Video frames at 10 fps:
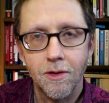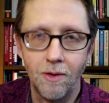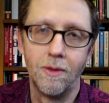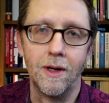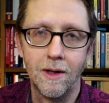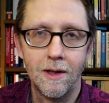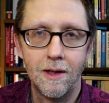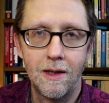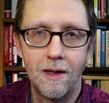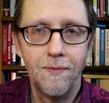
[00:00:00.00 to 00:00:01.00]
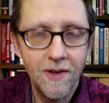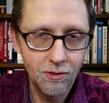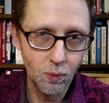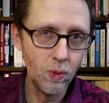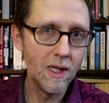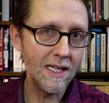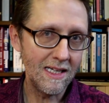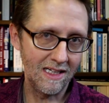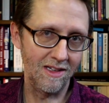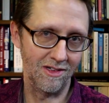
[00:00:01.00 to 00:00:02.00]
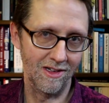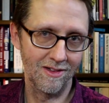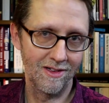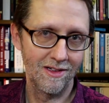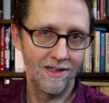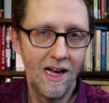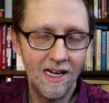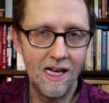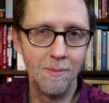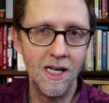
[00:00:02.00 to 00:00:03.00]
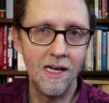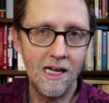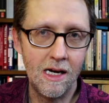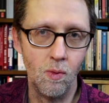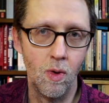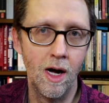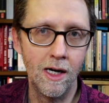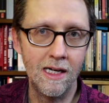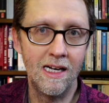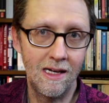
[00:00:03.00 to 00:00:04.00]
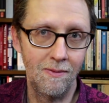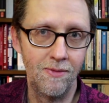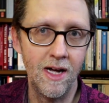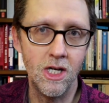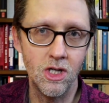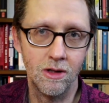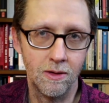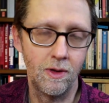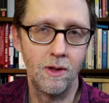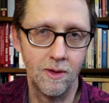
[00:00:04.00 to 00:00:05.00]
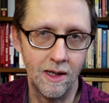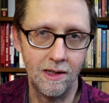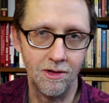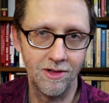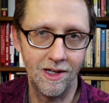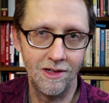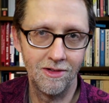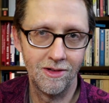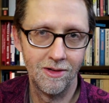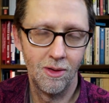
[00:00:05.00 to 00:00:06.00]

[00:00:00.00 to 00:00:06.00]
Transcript: So look, if this really isn't an imminent Iranian invasion of the United States,